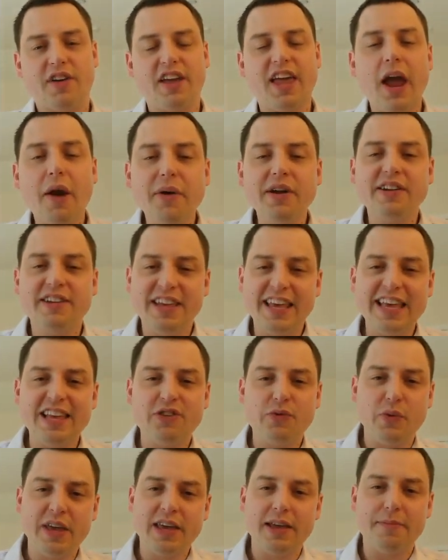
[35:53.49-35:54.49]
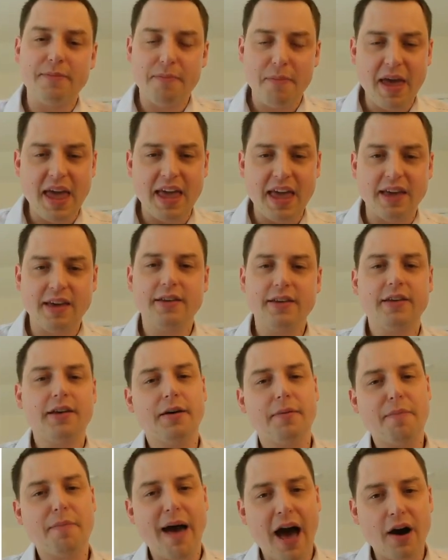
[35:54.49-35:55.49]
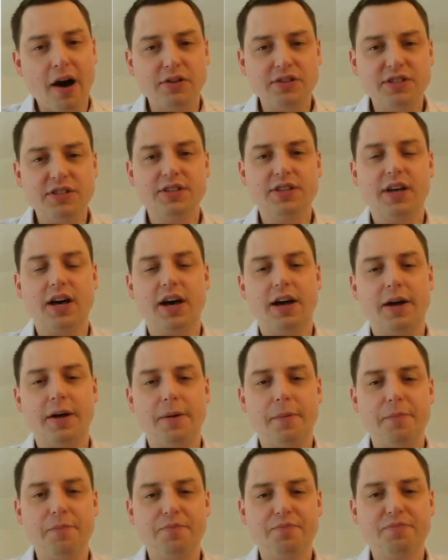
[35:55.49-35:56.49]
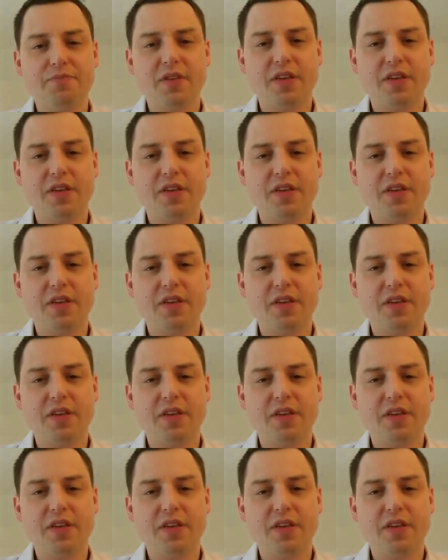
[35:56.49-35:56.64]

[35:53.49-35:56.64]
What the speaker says: guarantees we can make about the